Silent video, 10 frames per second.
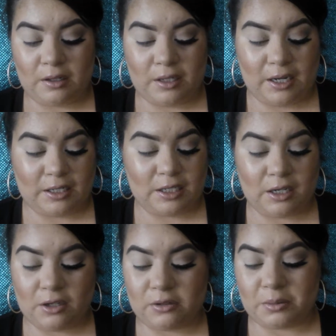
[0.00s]
that I
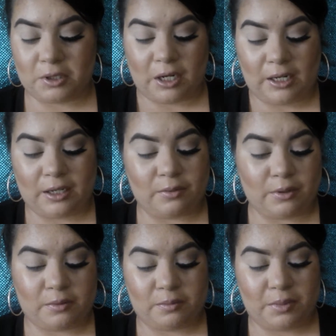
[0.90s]
didn't use from Tartelette
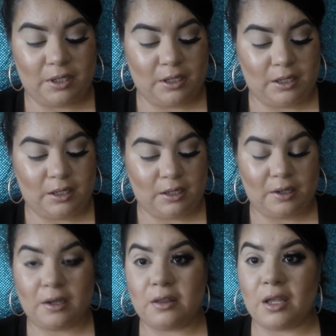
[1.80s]
would
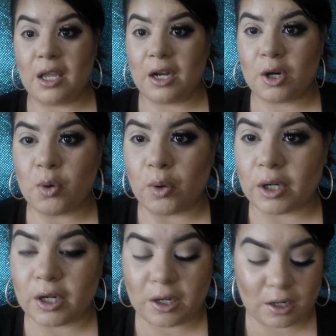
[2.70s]
be the inner
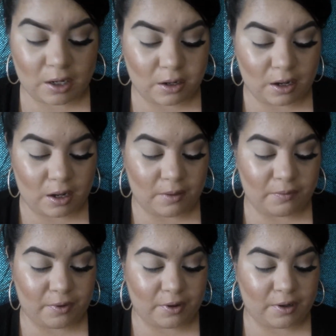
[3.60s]
corner
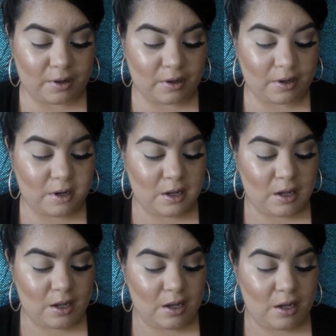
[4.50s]
for
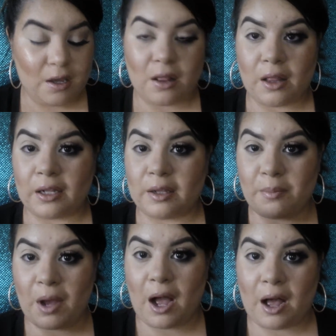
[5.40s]
like the
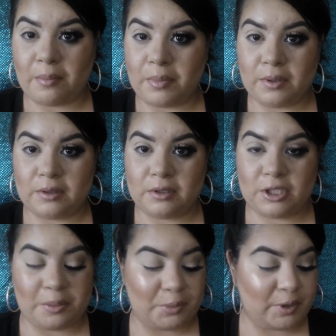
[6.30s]
pop
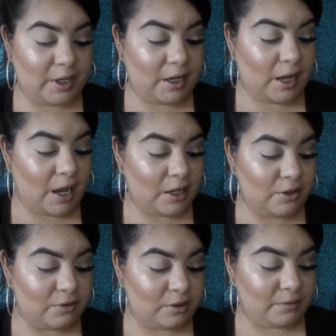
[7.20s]
shimmery. I
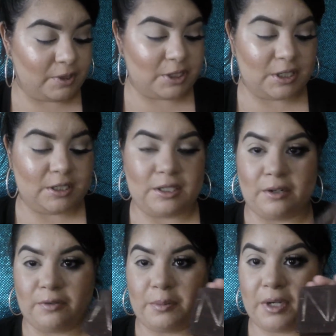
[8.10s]
use Virgin and
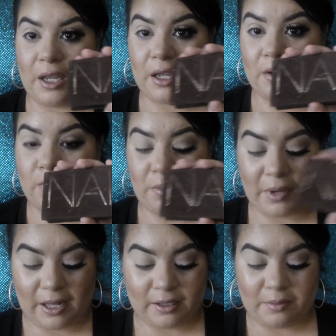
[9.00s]
Sin from the Naked One
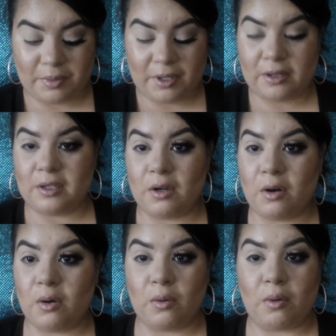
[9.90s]
palette, but the
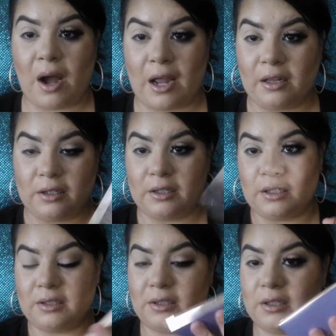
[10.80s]
whole eye
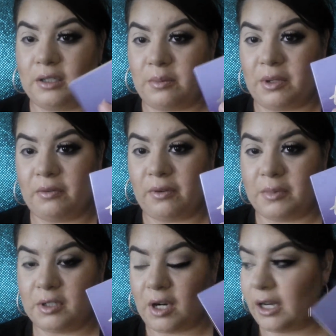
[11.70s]
look is gonna be
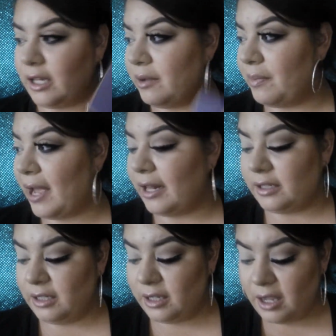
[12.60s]
from the Tartelette
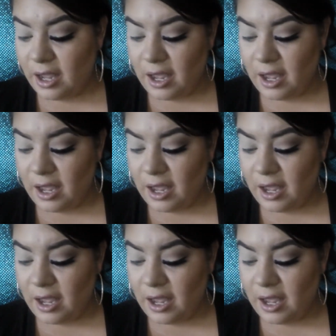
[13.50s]
palette.